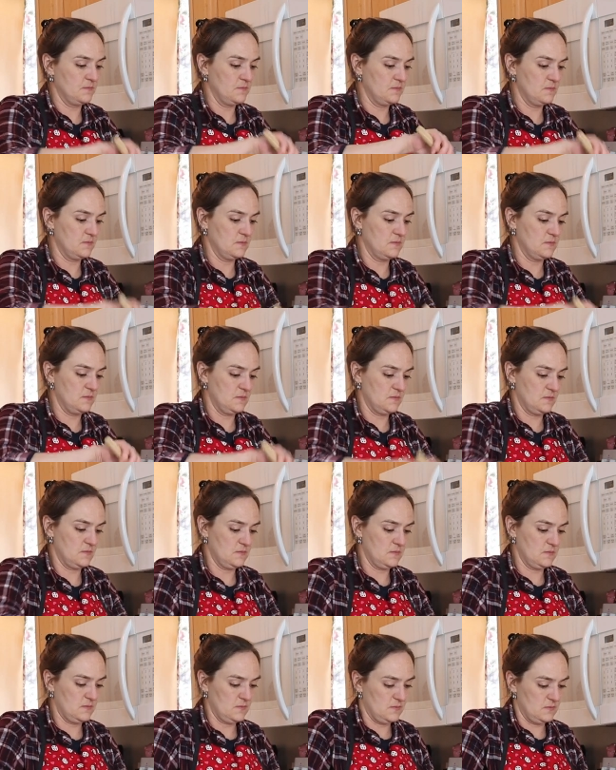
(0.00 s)

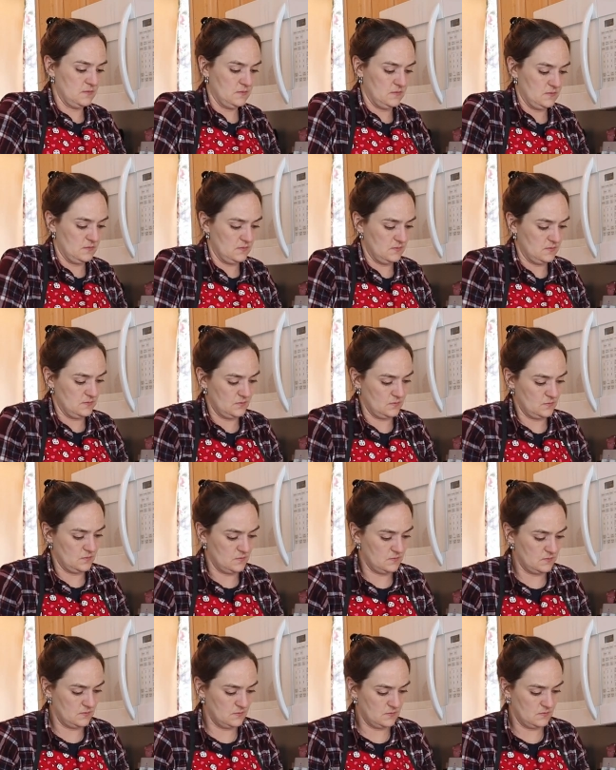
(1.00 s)

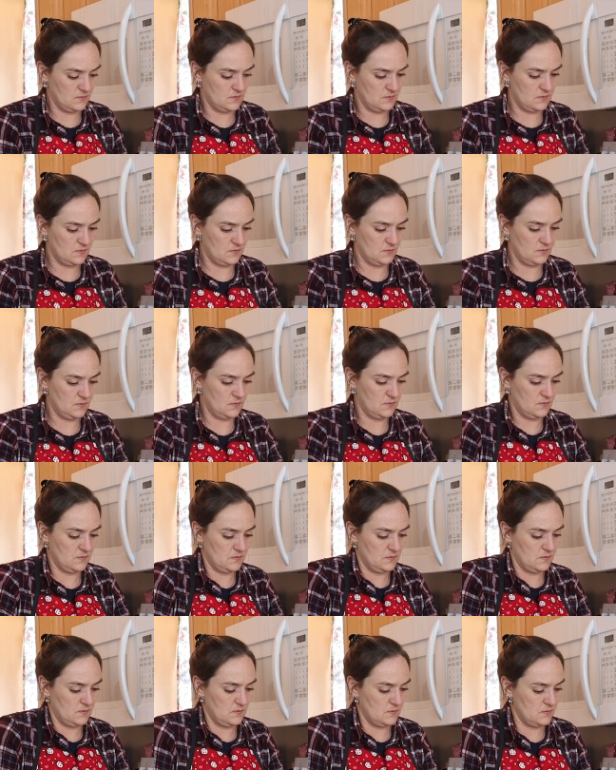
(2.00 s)

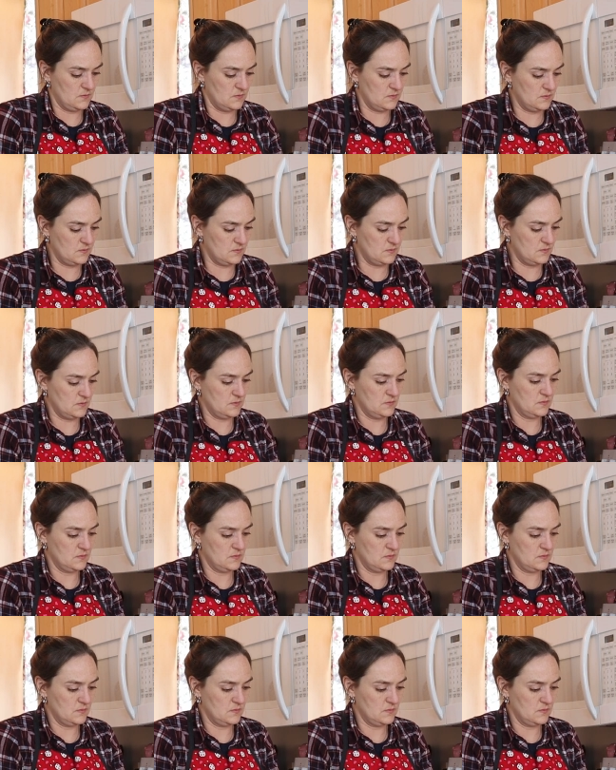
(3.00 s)
Nothing is said.